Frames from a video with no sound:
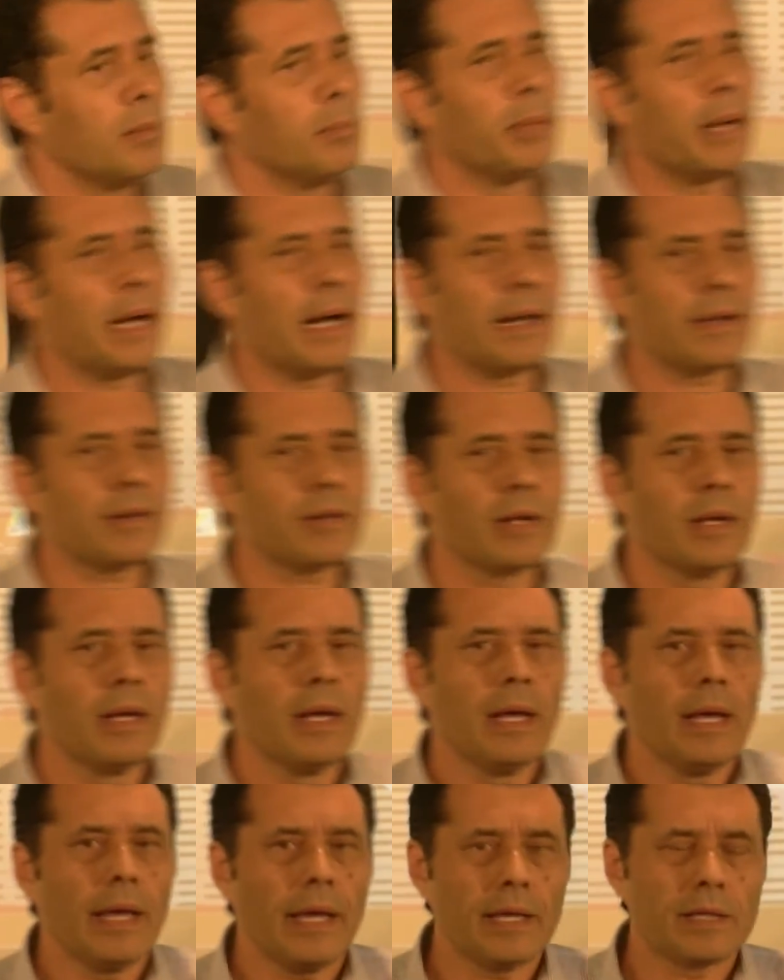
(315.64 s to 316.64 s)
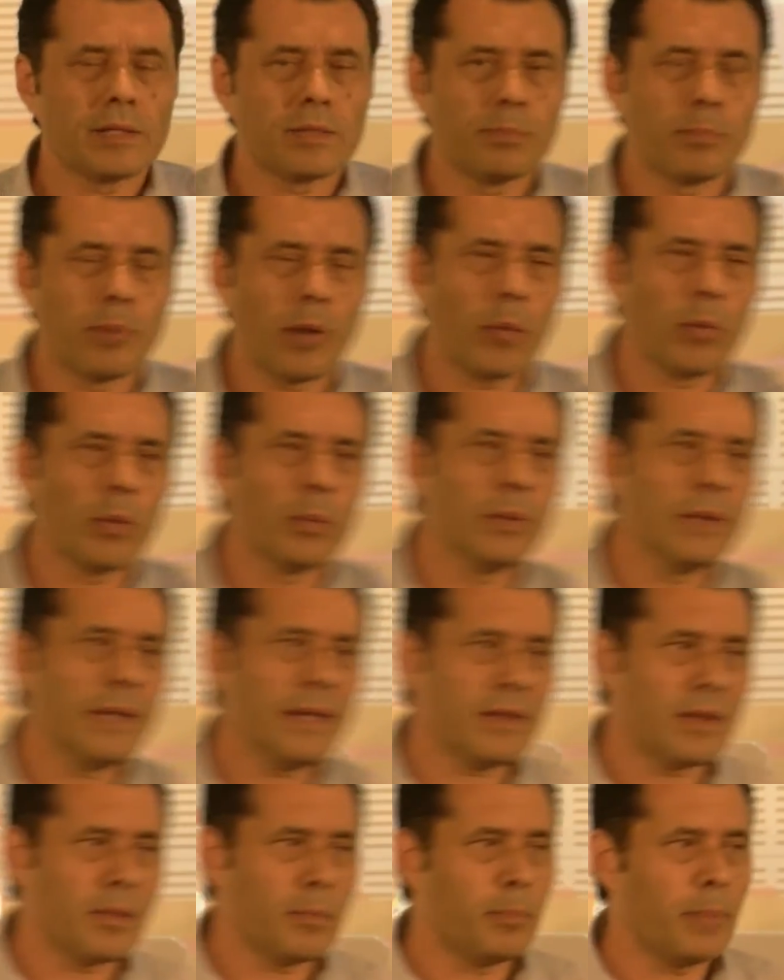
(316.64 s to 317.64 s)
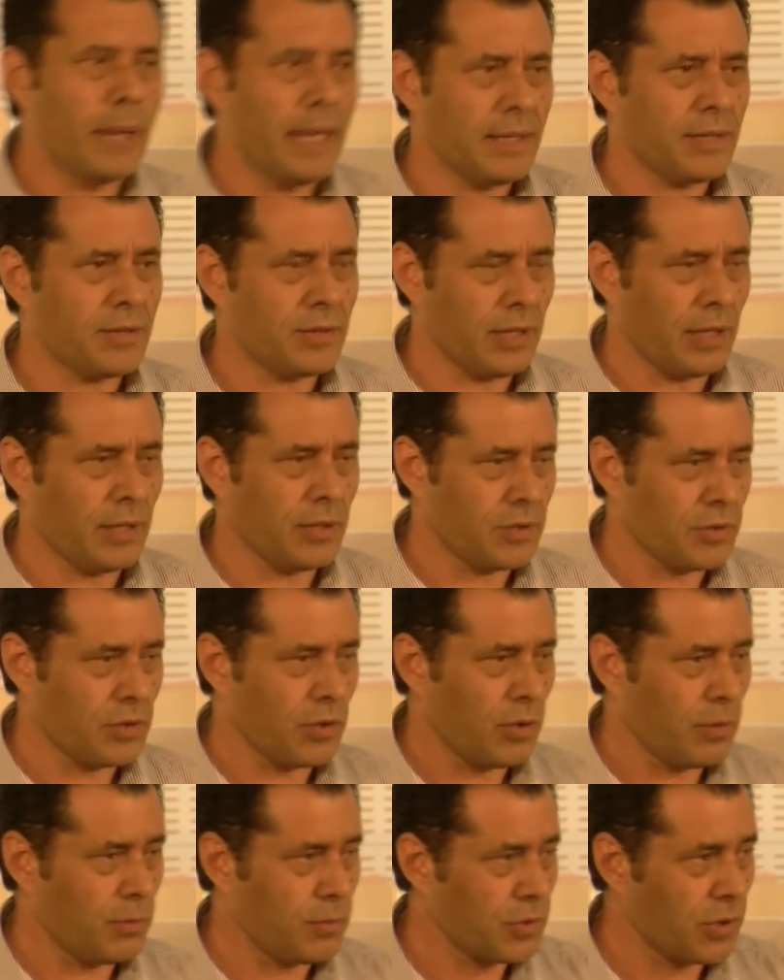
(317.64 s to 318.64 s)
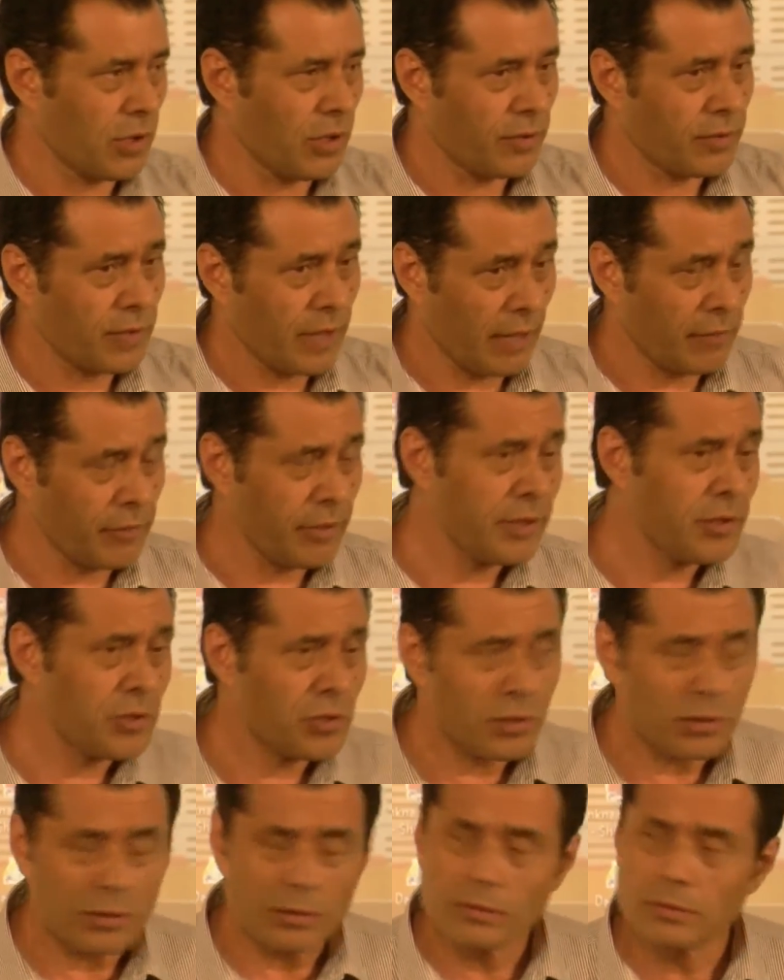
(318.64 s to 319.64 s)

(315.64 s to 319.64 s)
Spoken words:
but it's probably the best in terms of coverage